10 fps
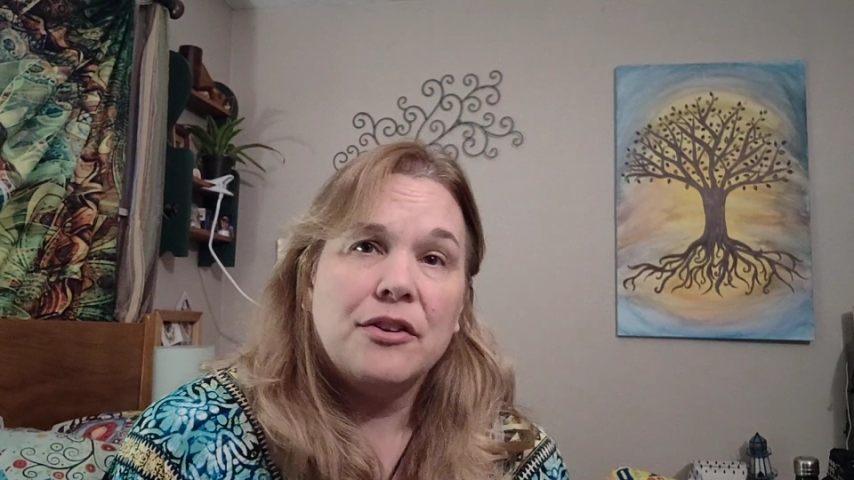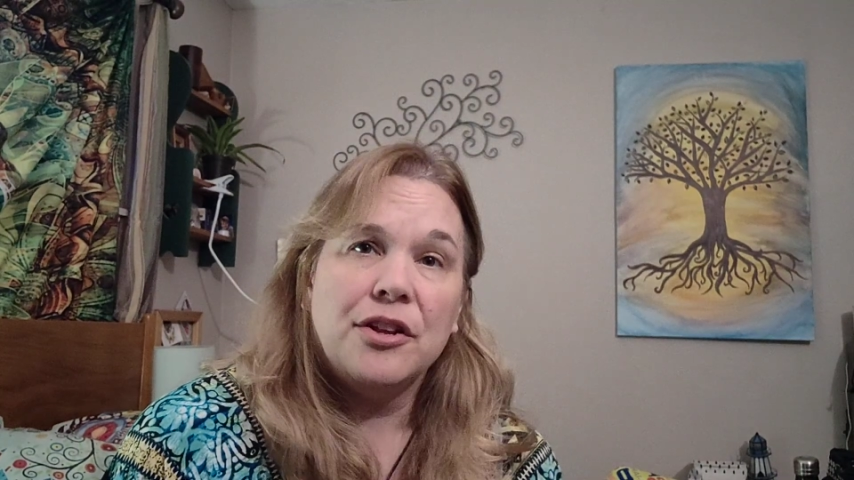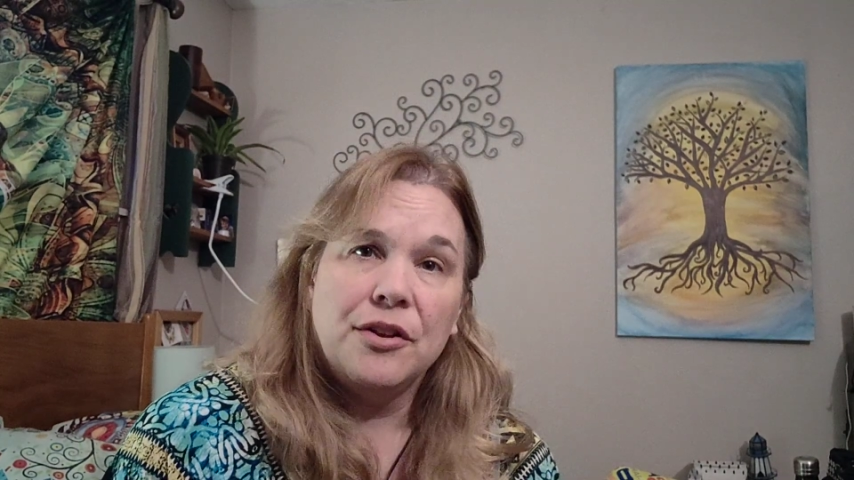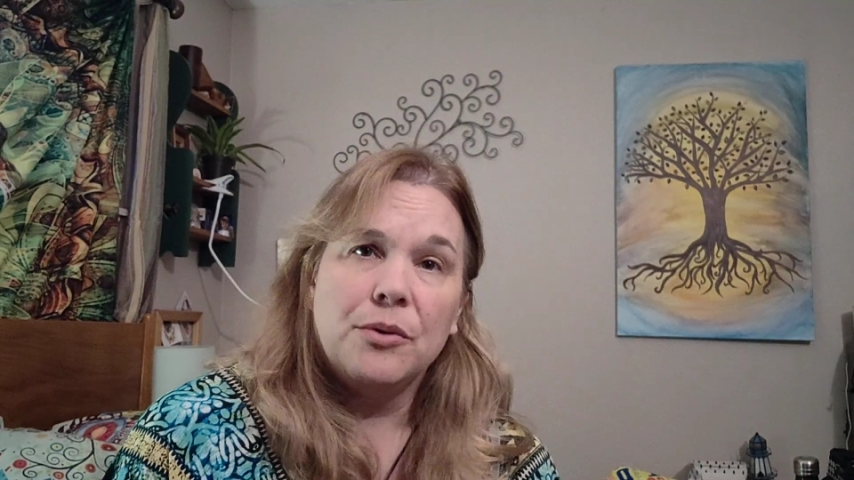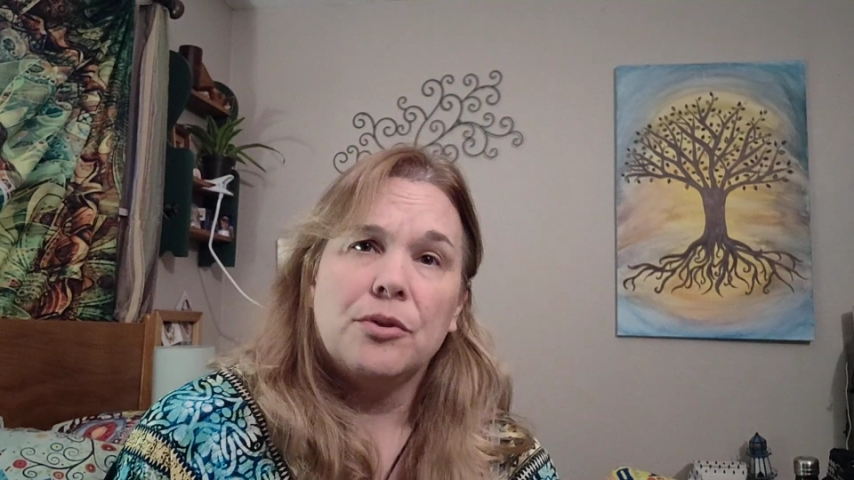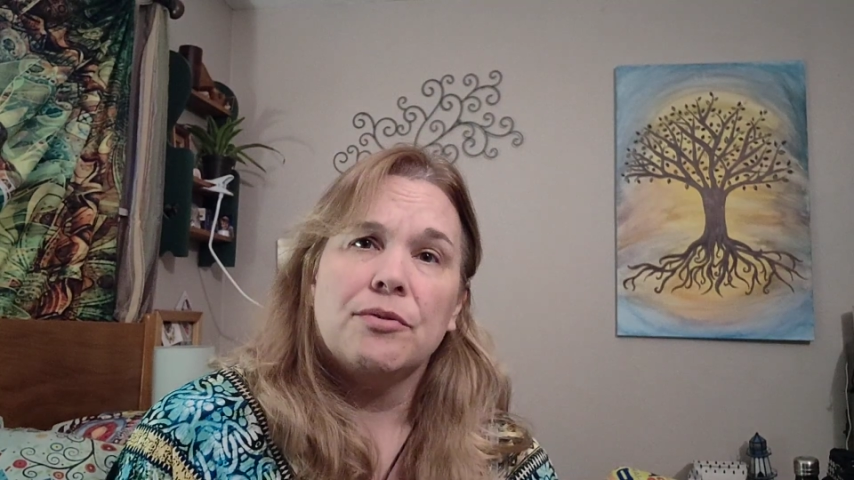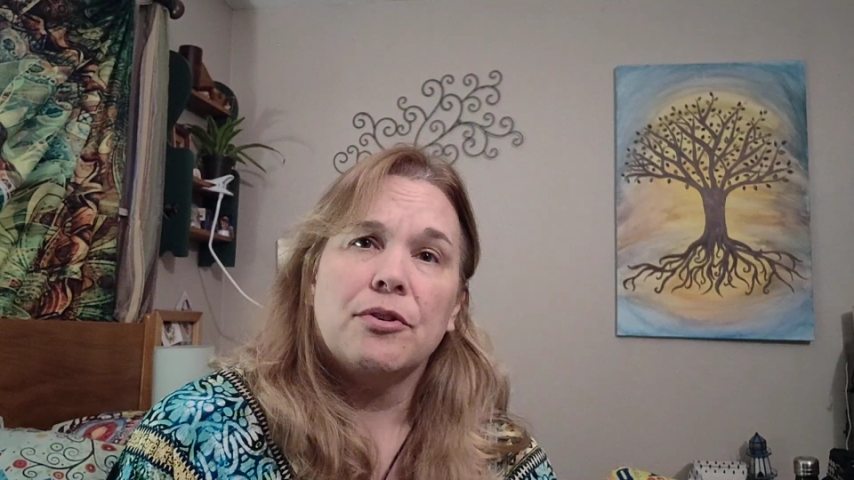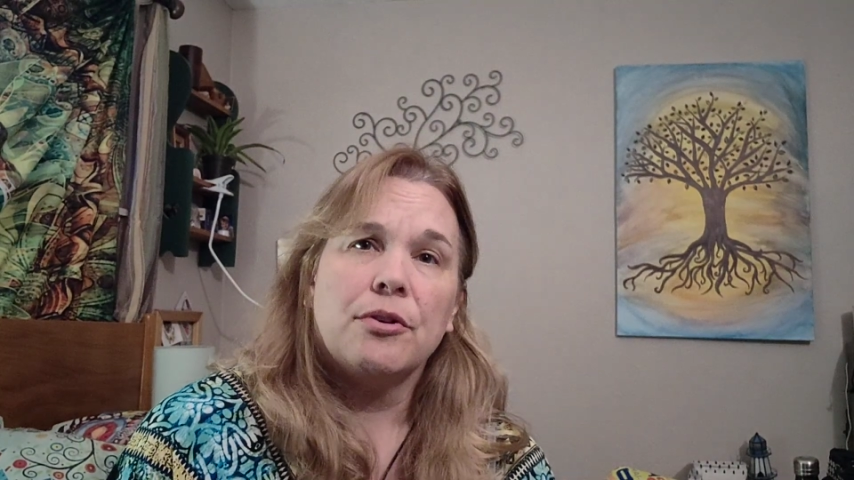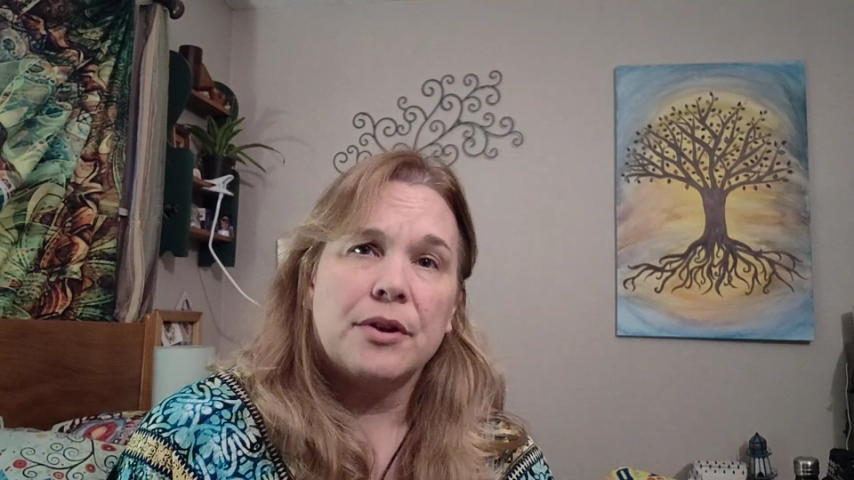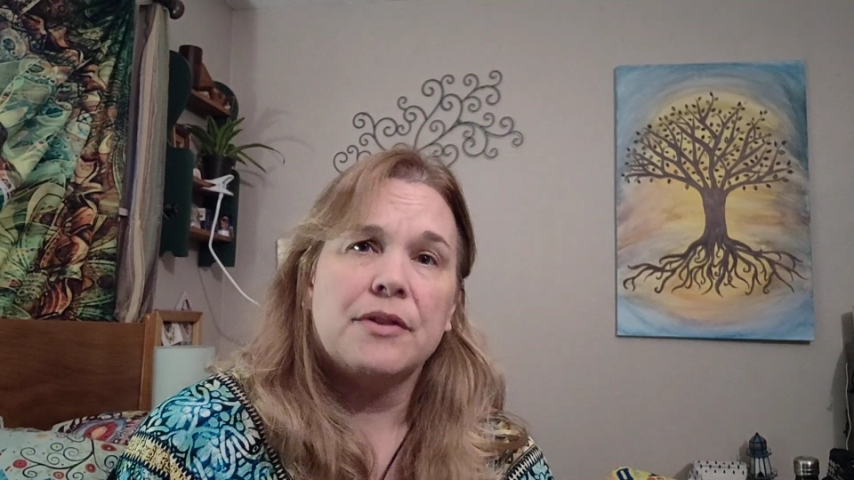to use for
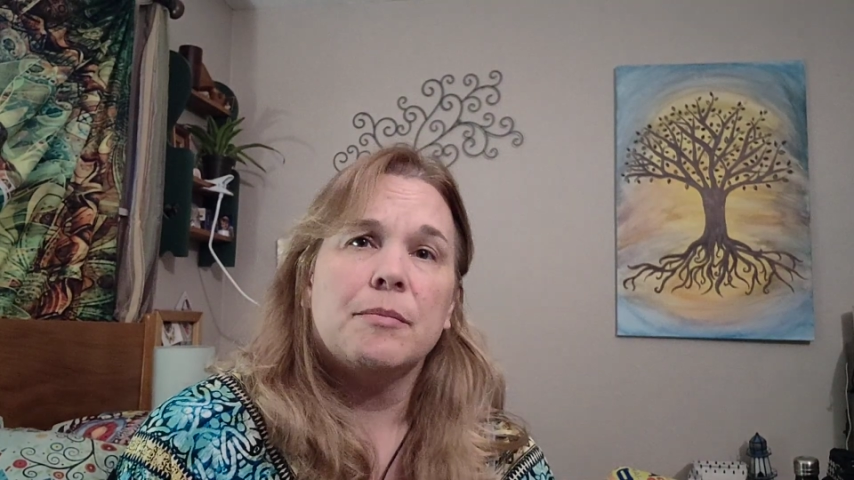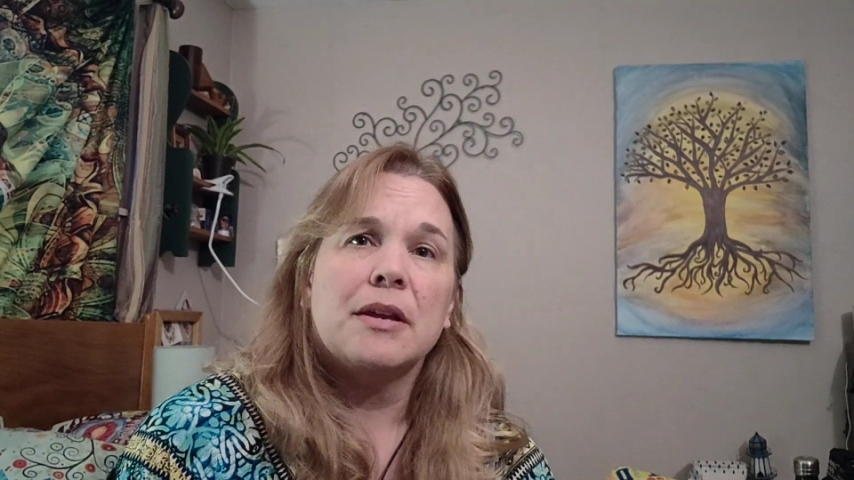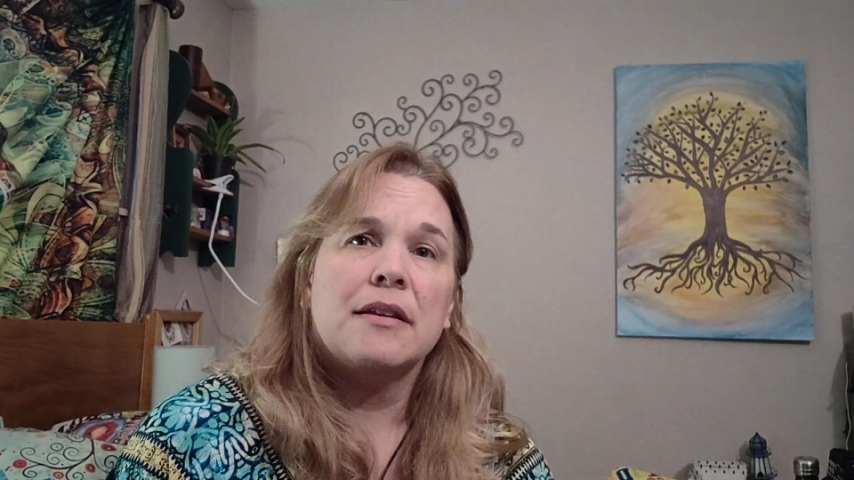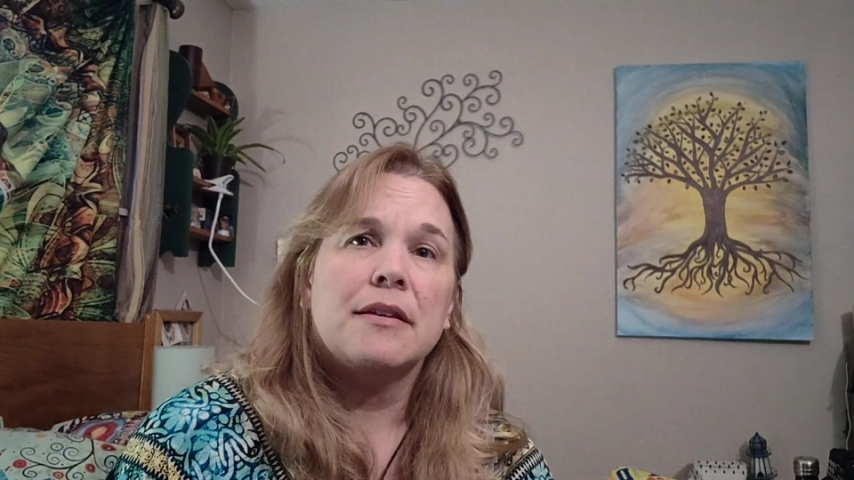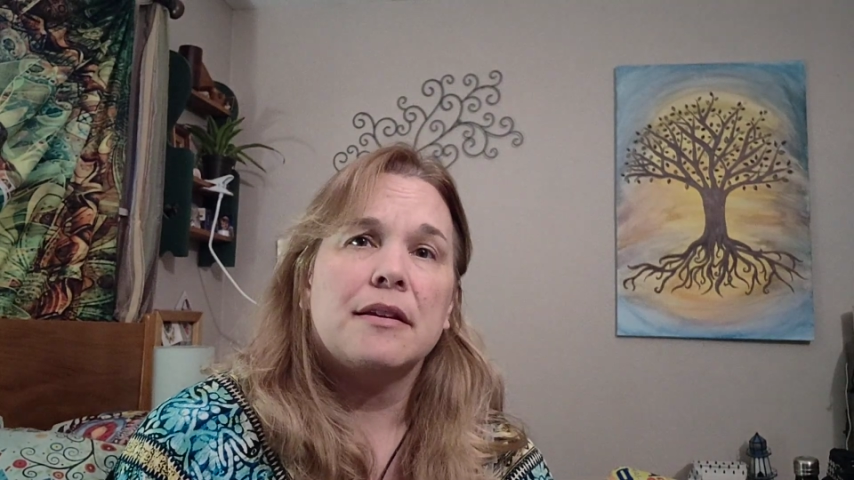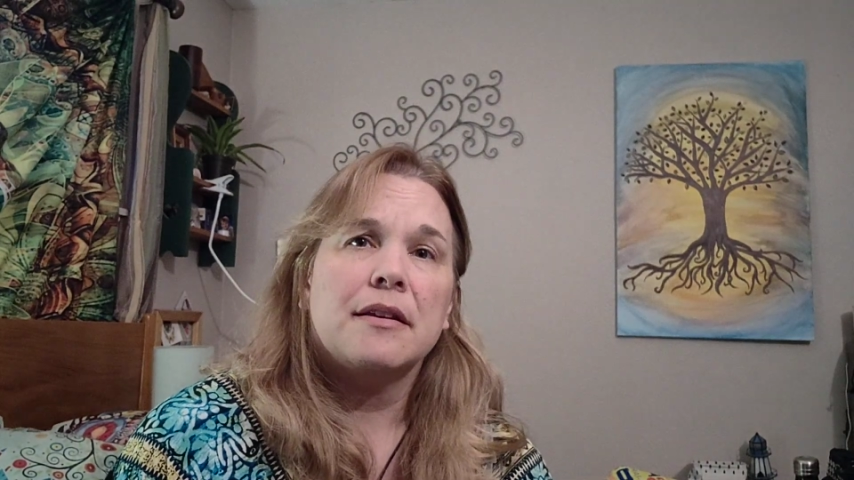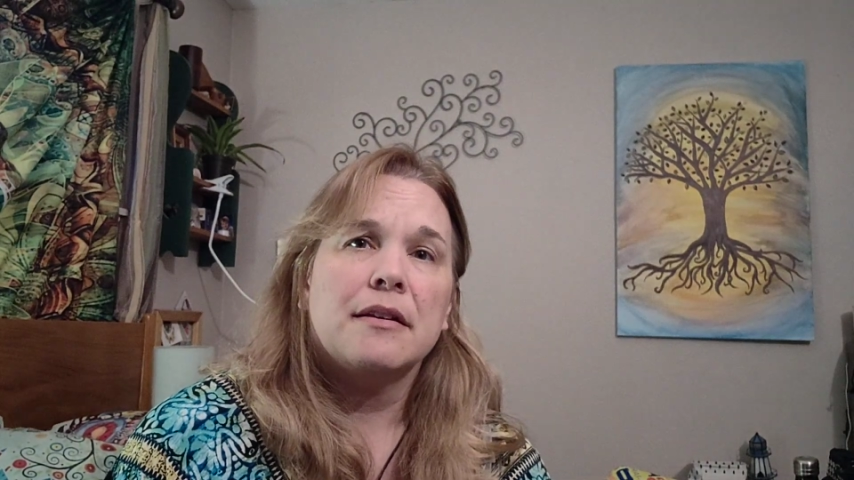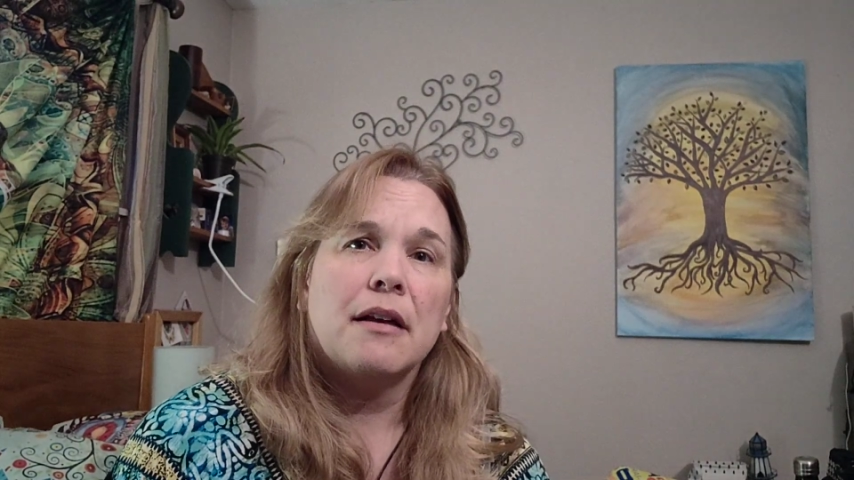Christmas,